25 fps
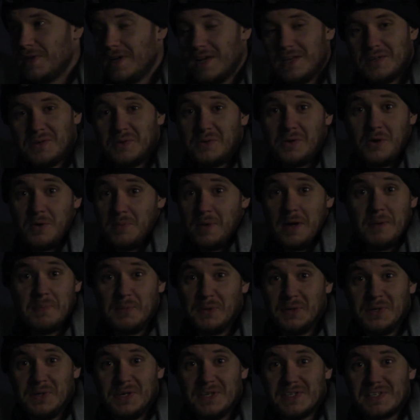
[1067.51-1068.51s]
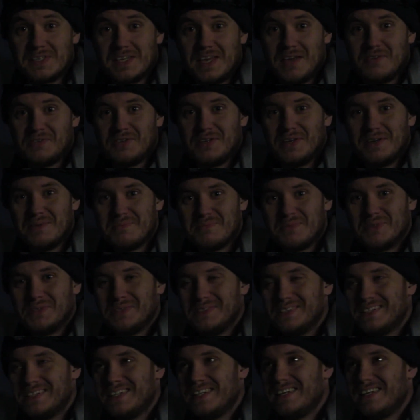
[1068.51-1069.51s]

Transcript: I don't know about putting it together yet, but...